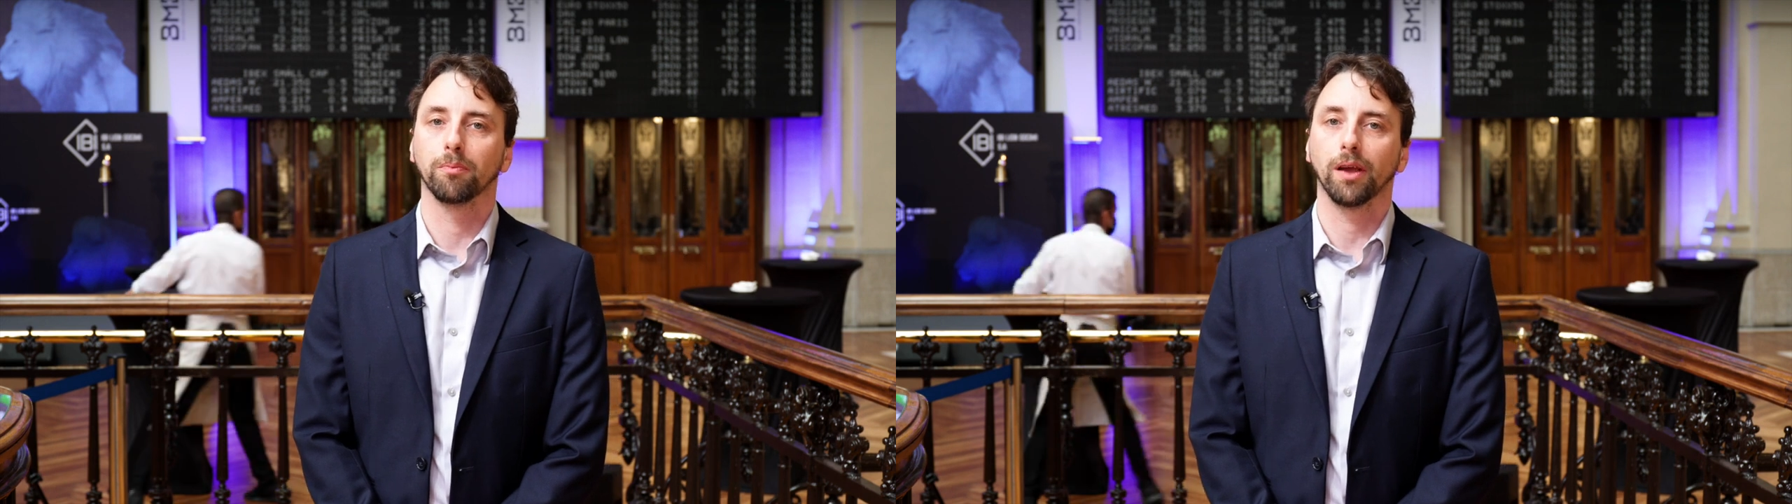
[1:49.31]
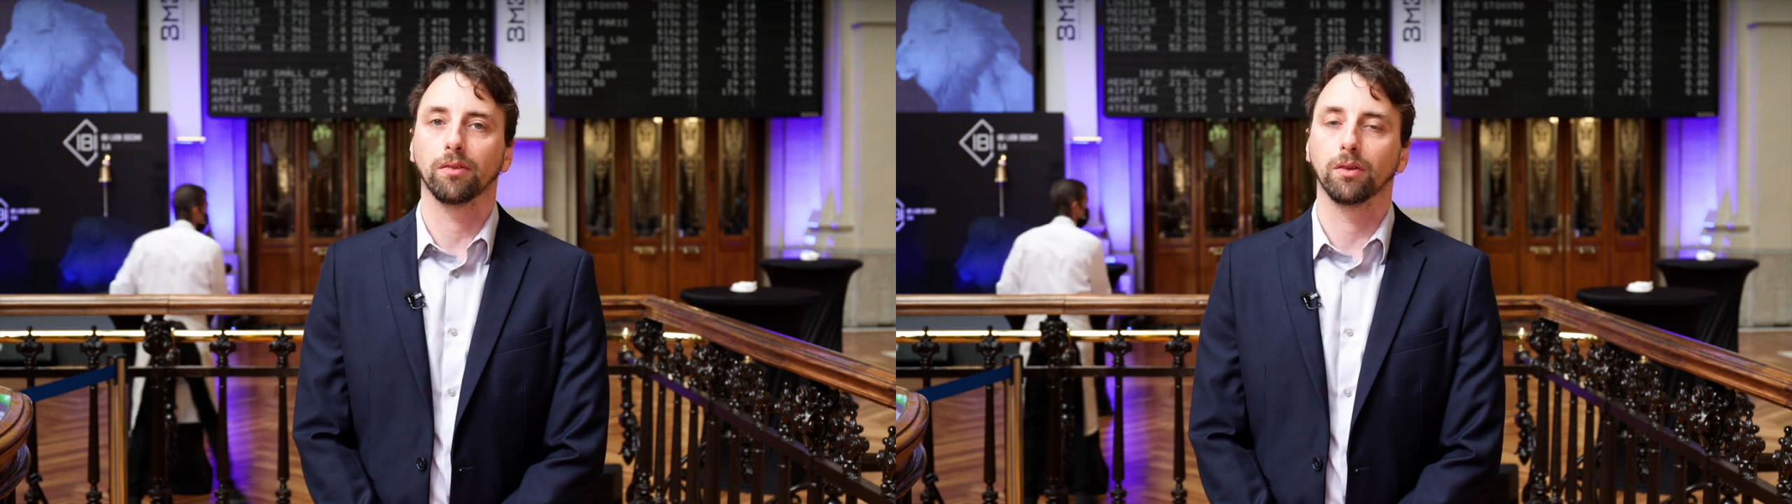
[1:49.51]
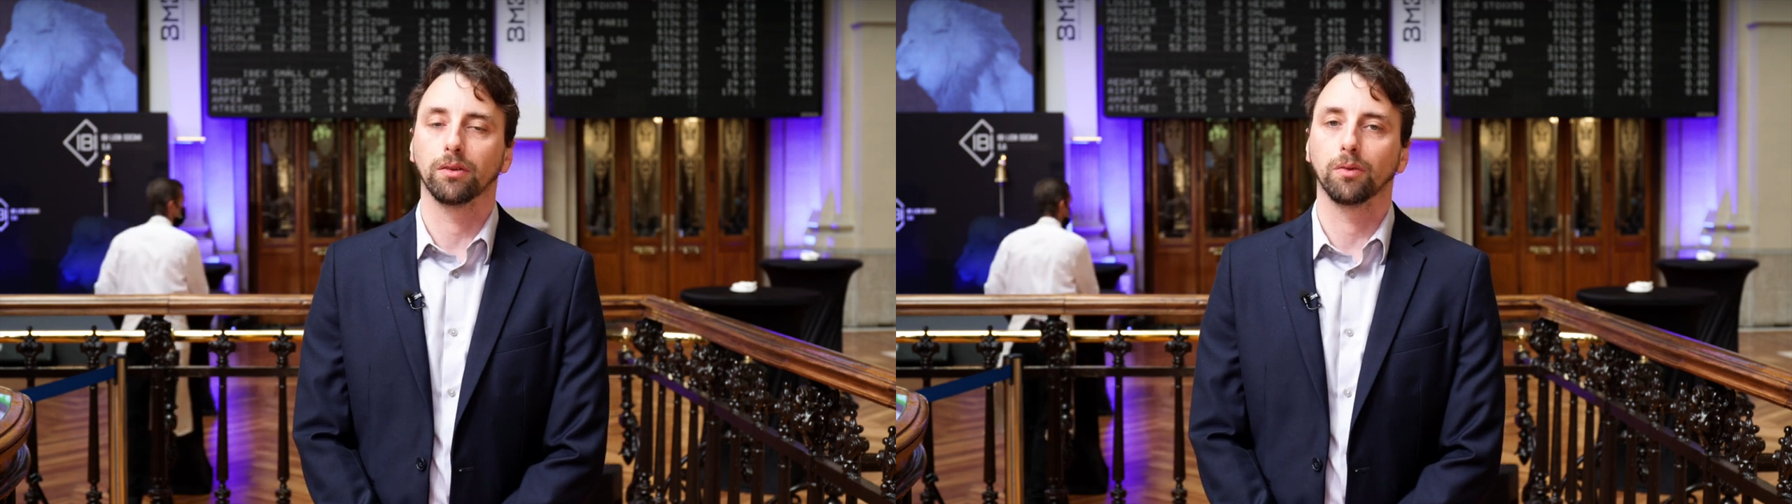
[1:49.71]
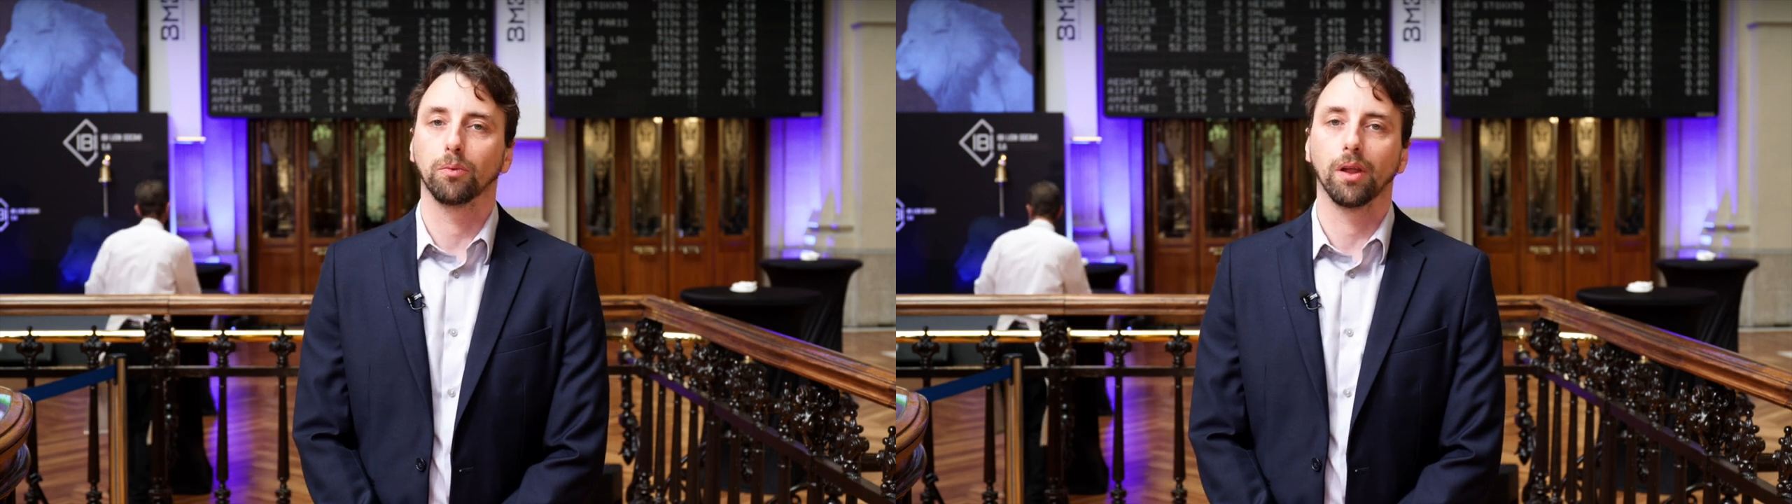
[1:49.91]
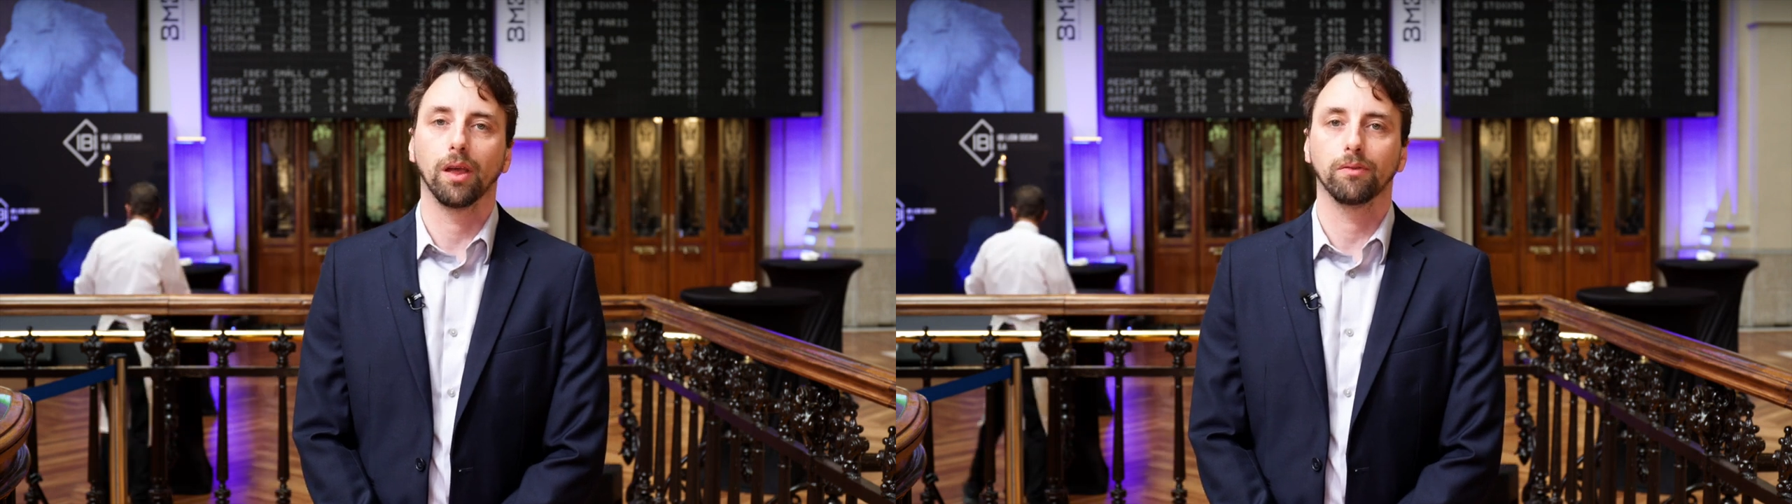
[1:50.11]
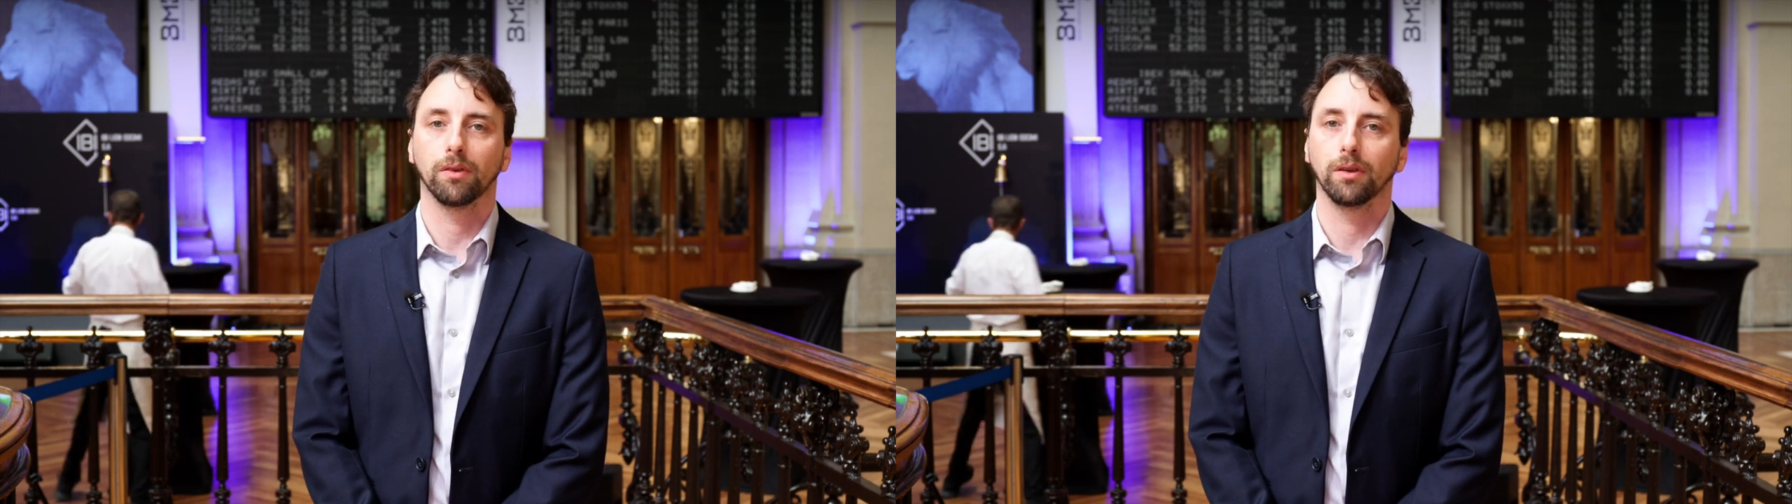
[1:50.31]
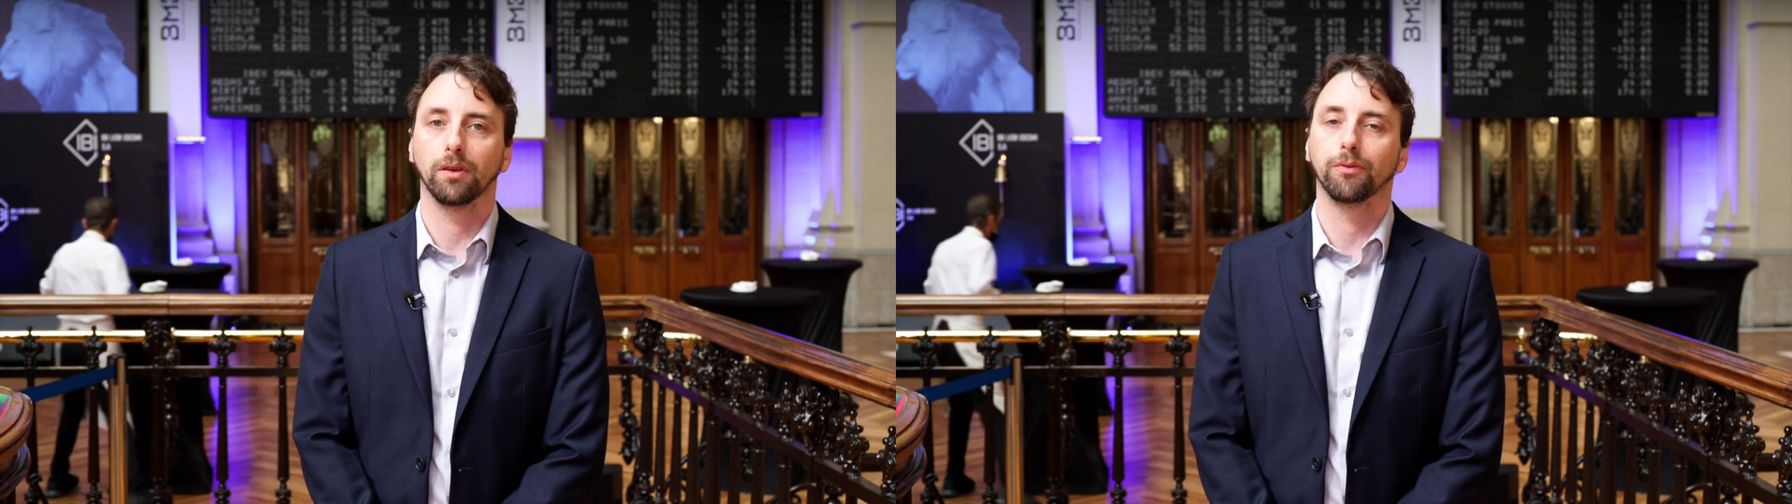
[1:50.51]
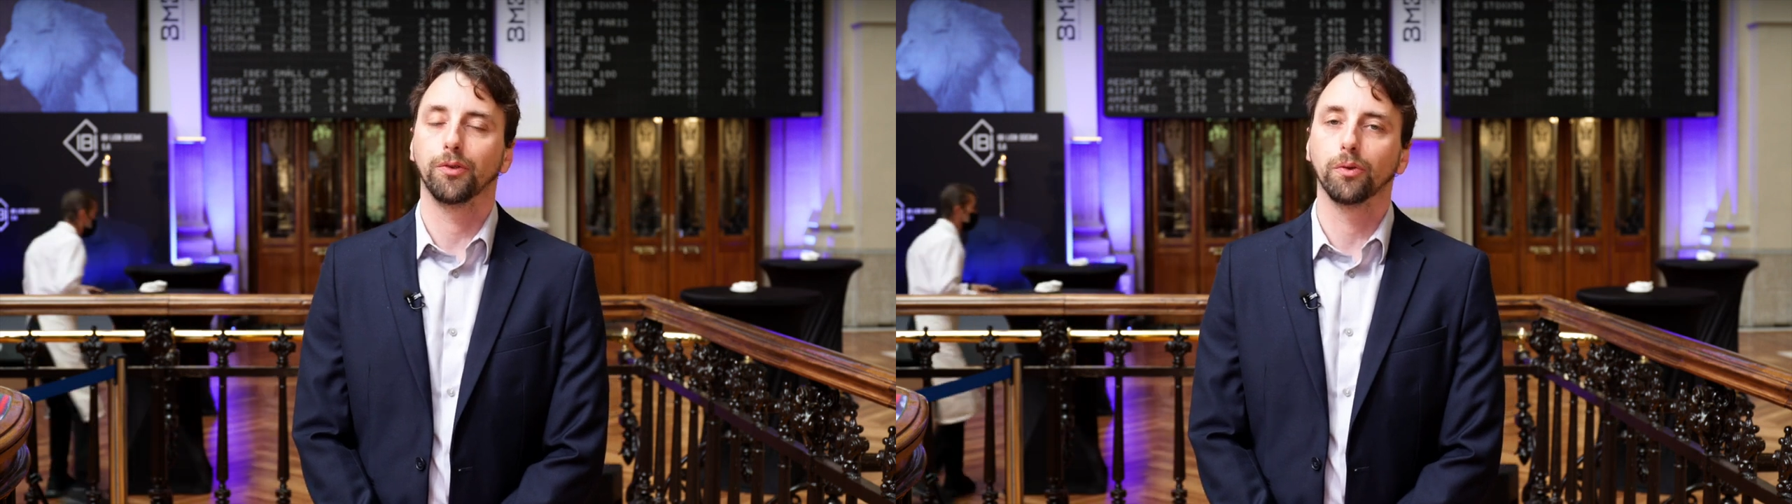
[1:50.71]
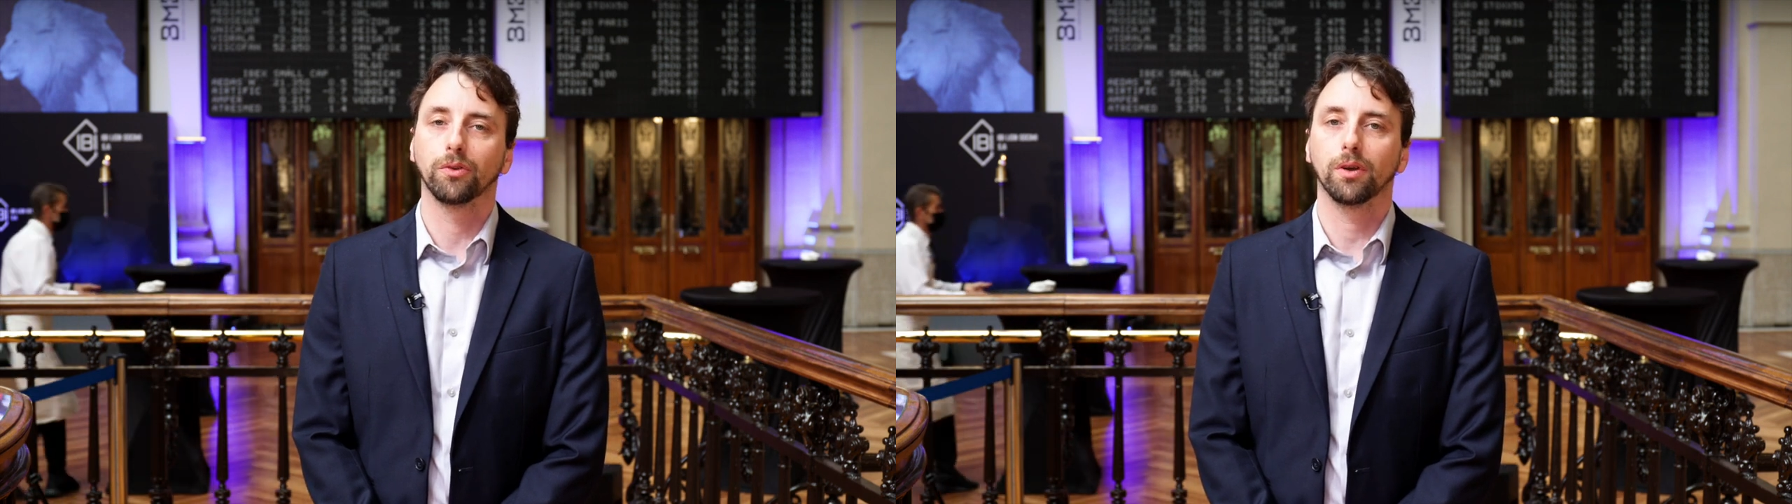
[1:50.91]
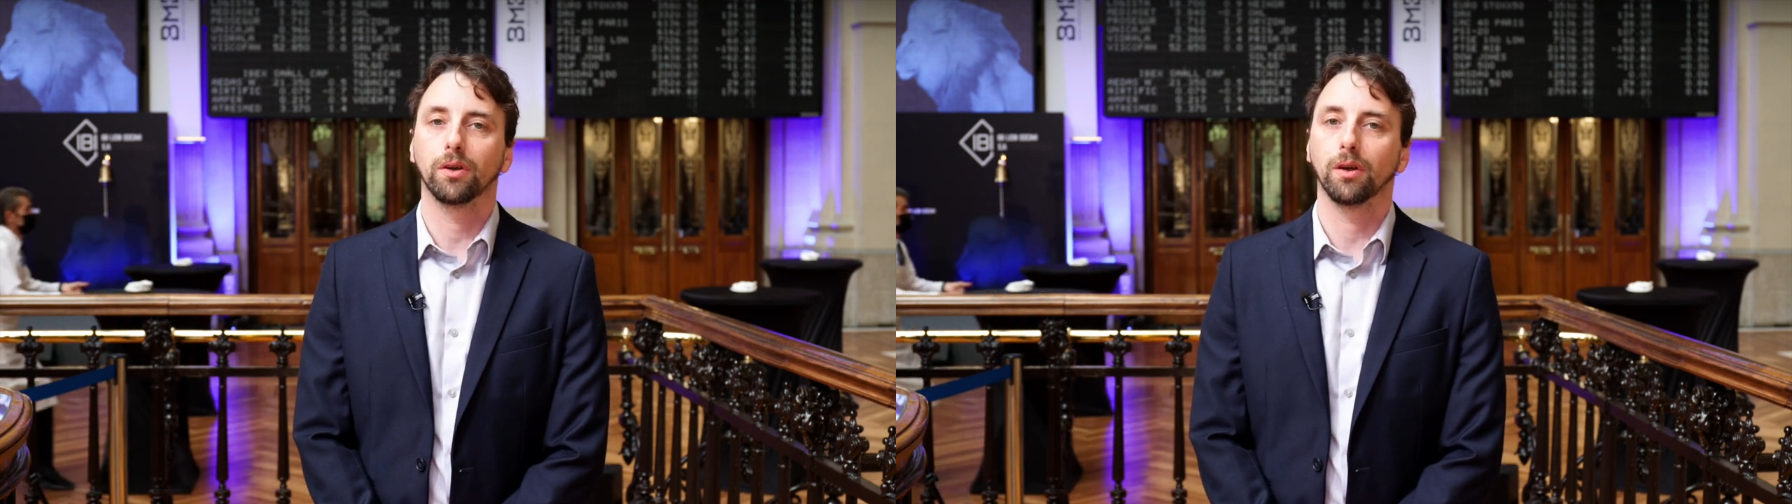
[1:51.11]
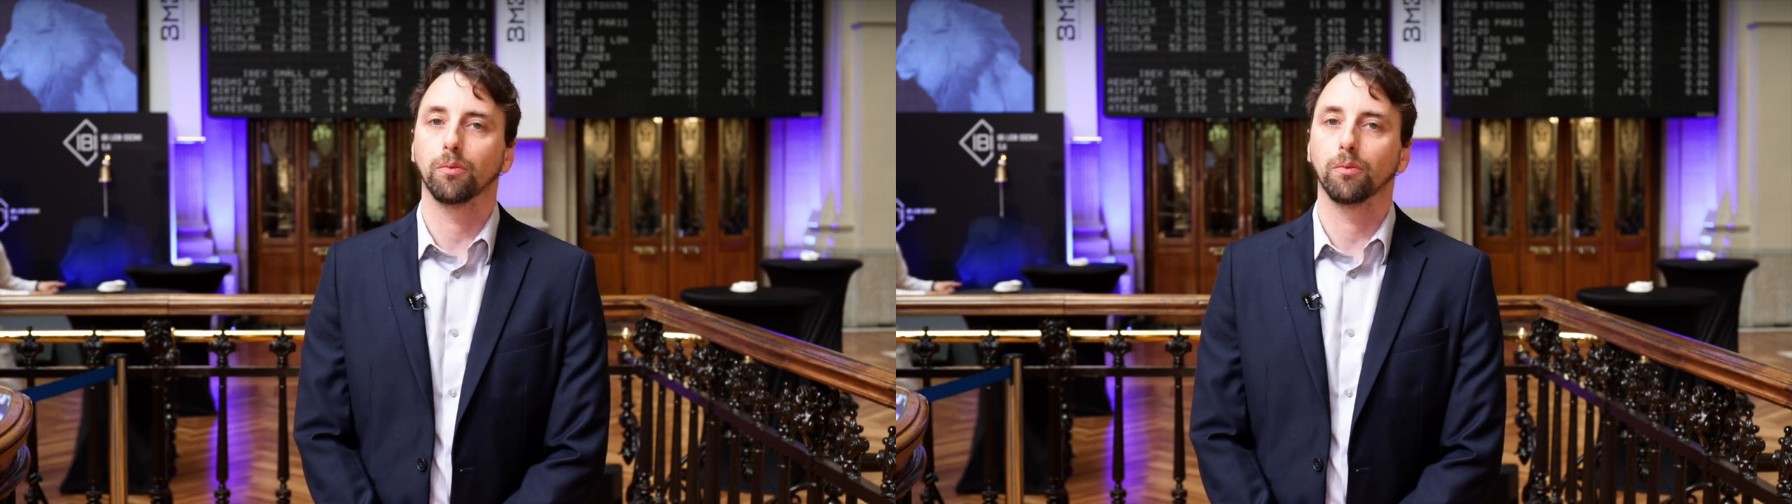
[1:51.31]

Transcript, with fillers: milestones that we'll have in the near future.